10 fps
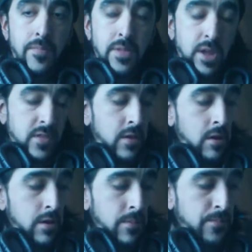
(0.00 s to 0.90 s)
It
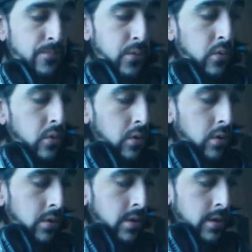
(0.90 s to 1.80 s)
started to pull.
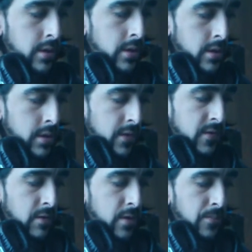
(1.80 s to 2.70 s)
It
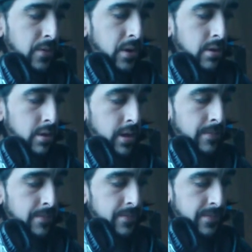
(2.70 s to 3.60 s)
started to puddle up
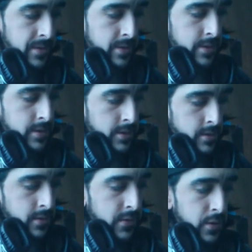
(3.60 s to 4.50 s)

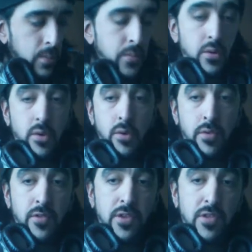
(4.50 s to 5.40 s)
these little
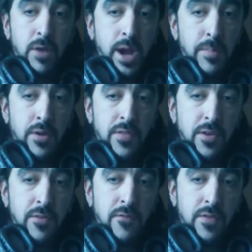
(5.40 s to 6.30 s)
pools, these droplets
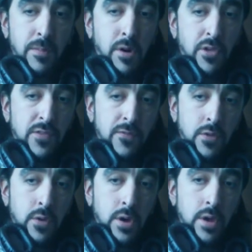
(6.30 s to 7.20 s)
of emulsion
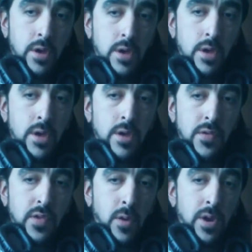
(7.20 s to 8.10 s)
fluid.
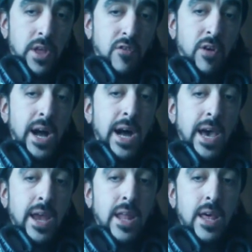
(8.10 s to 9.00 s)
So when it
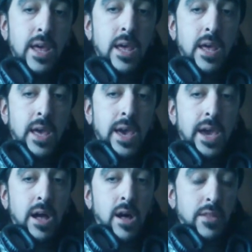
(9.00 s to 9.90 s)
dried, it
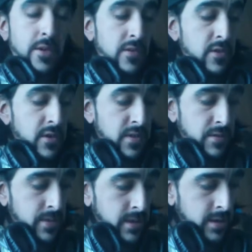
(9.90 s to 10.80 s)
had all these just
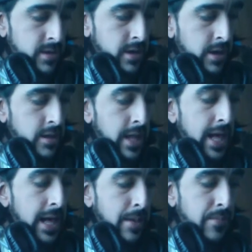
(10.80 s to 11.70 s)

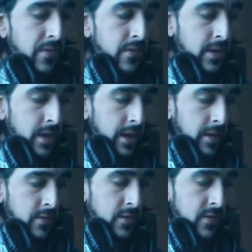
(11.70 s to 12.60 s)
globs, and
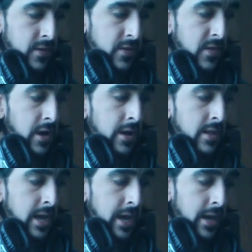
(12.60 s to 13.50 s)
it sucked.